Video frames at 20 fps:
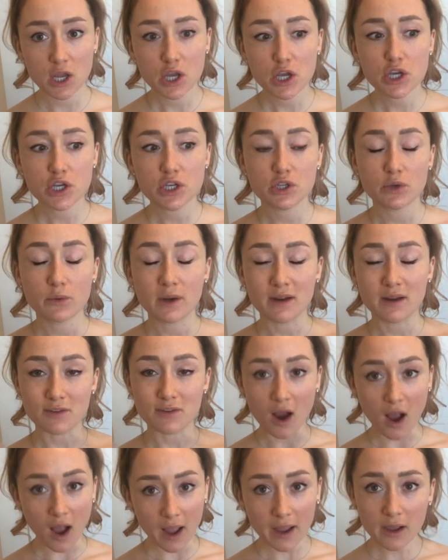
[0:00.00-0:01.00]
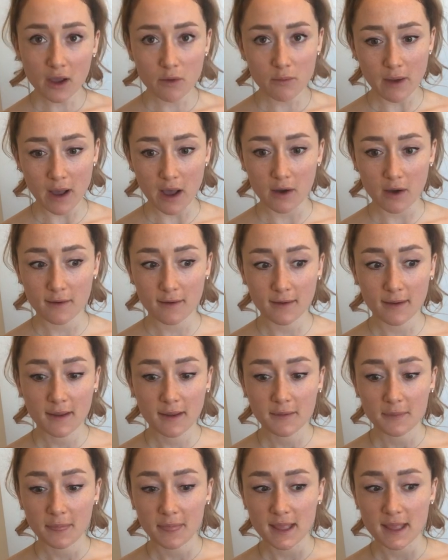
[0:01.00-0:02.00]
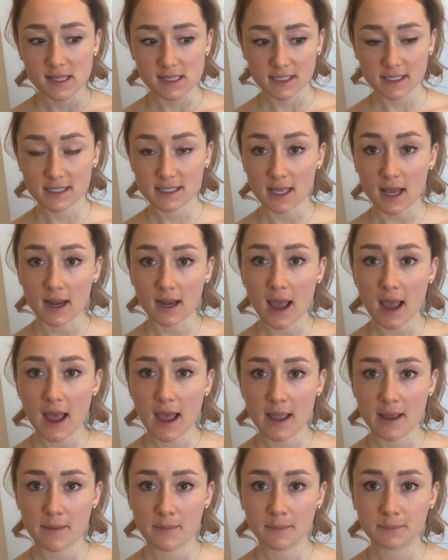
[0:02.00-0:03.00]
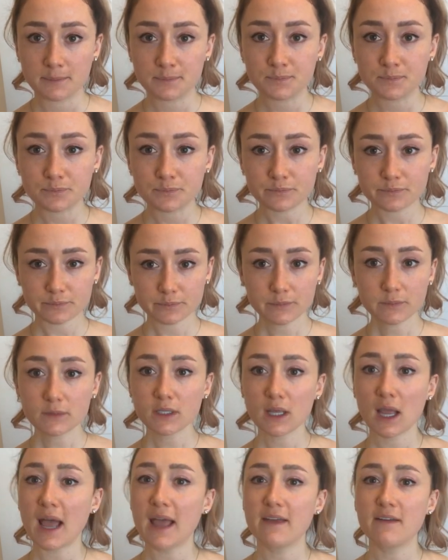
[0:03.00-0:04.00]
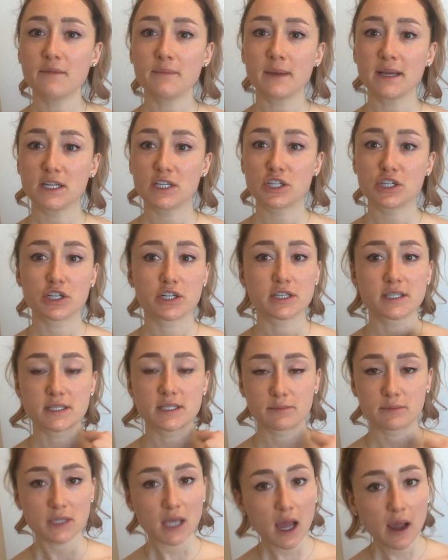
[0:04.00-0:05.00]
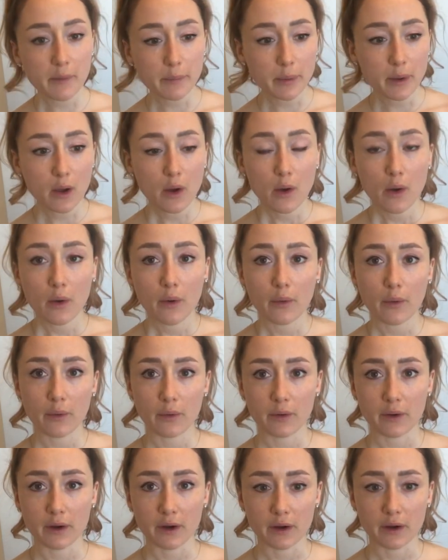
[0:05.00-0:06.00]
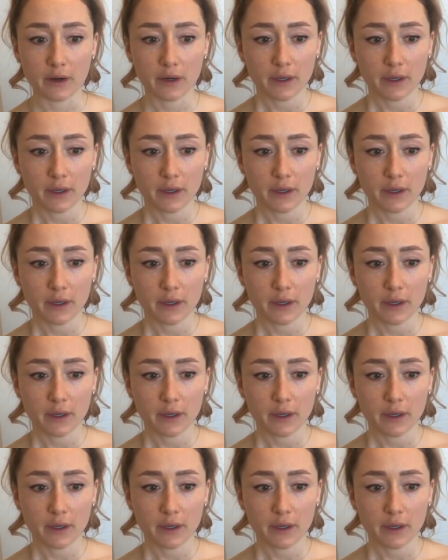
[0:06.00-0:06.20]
So whenever I go out in the sun, I have my shirt zipped up, or